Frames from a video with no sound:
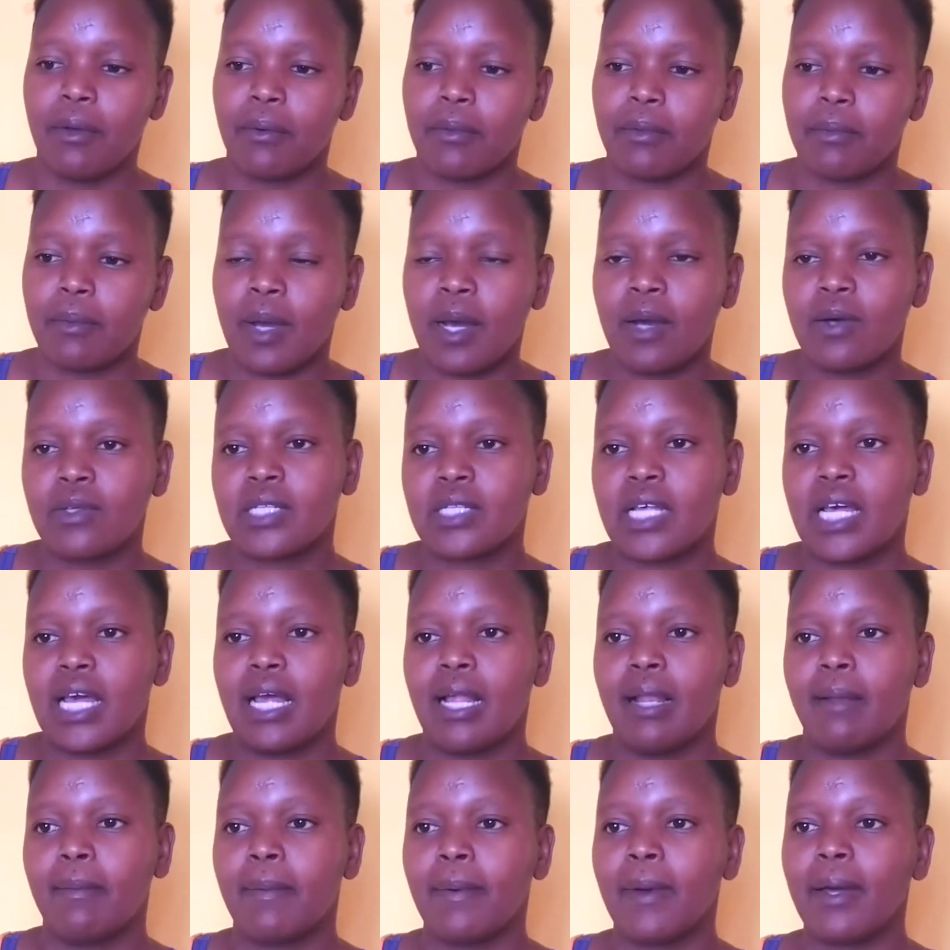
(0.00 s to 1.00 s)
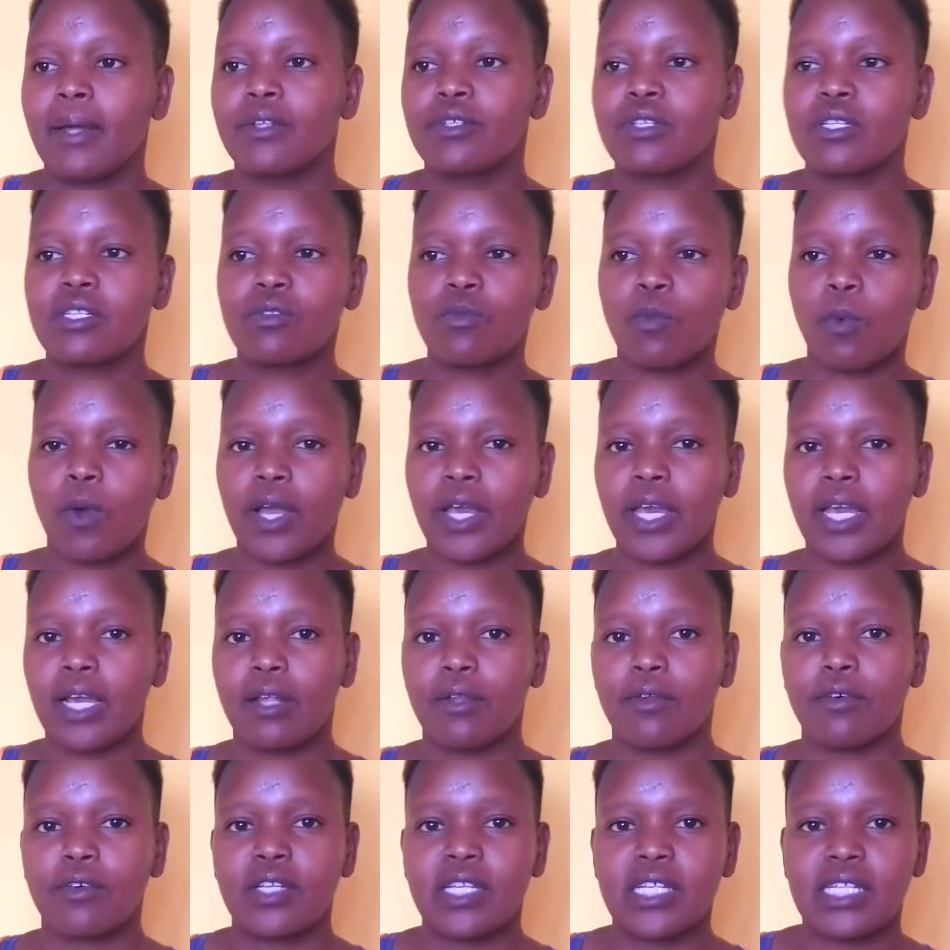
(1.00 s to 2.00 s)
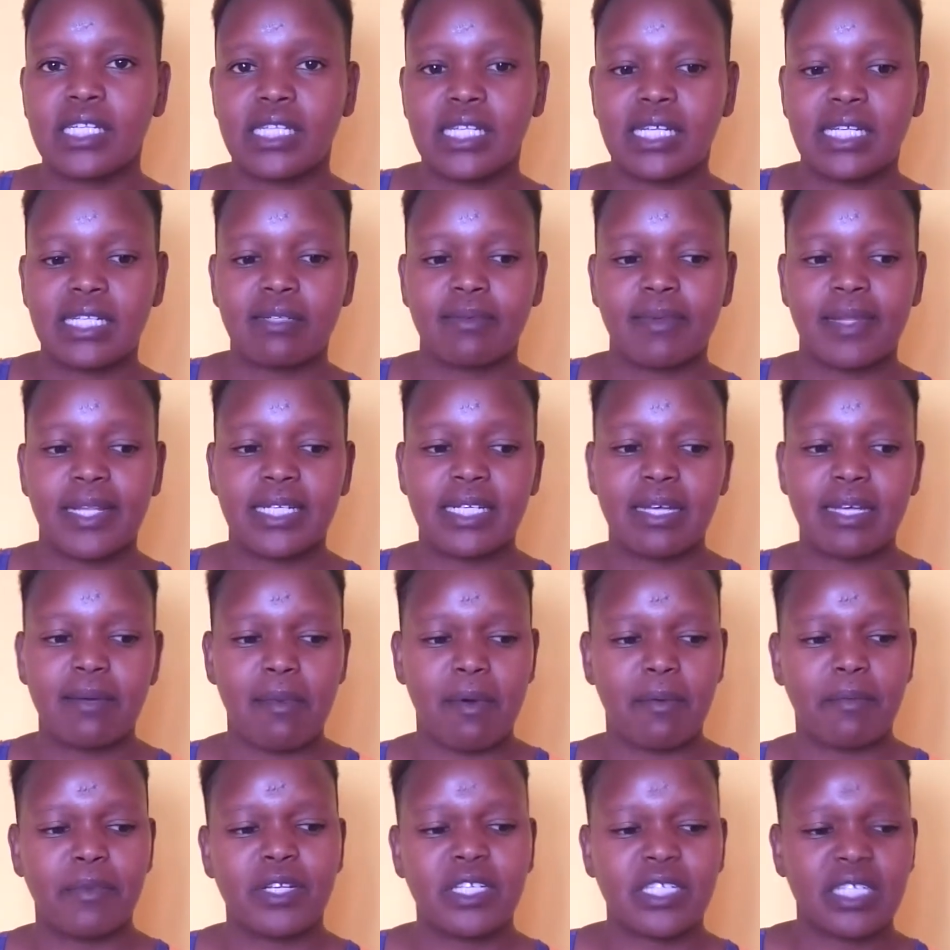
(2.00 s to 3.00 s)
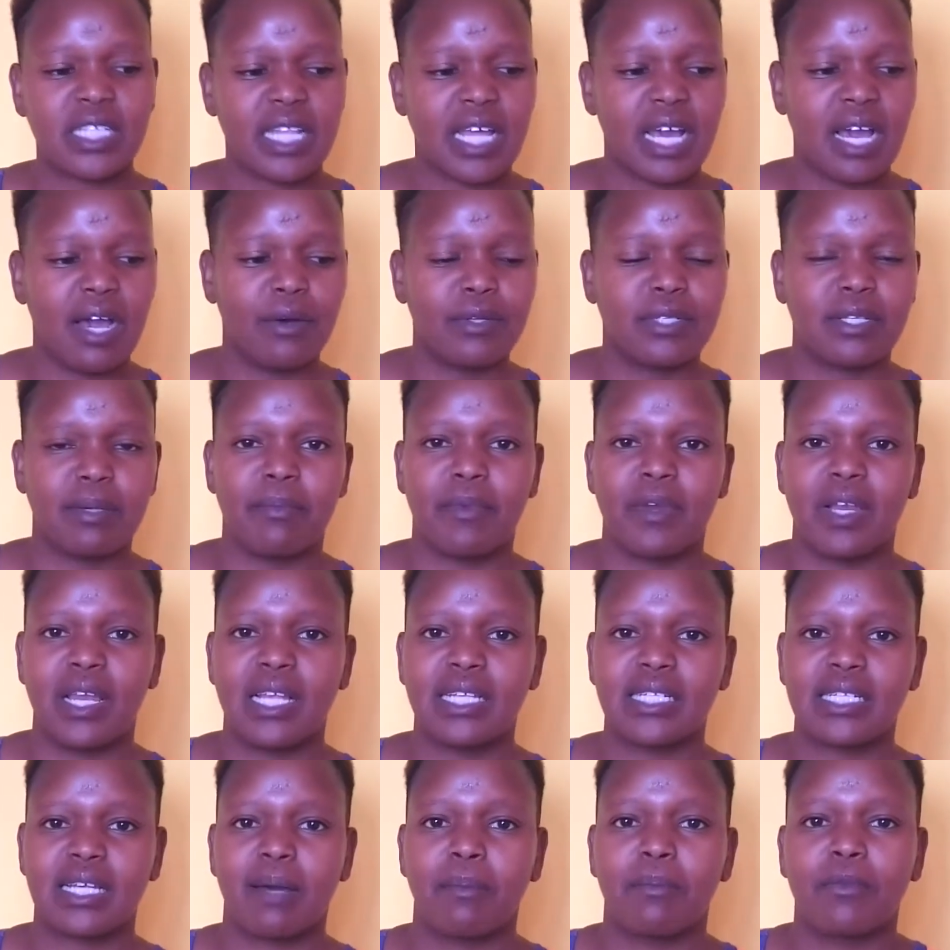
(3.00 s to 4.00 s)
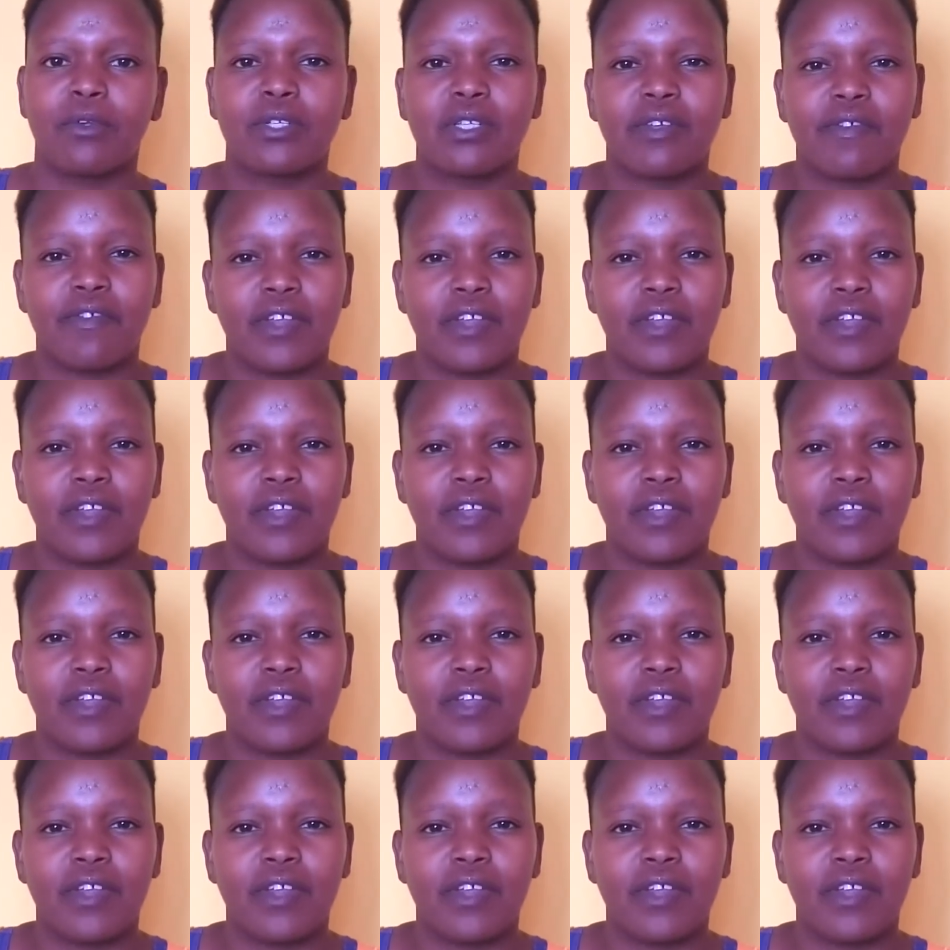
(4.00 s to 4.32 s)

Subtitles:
with my house help and just walking a long distance. By the time I'm reaching the house, I'm realizing I'm not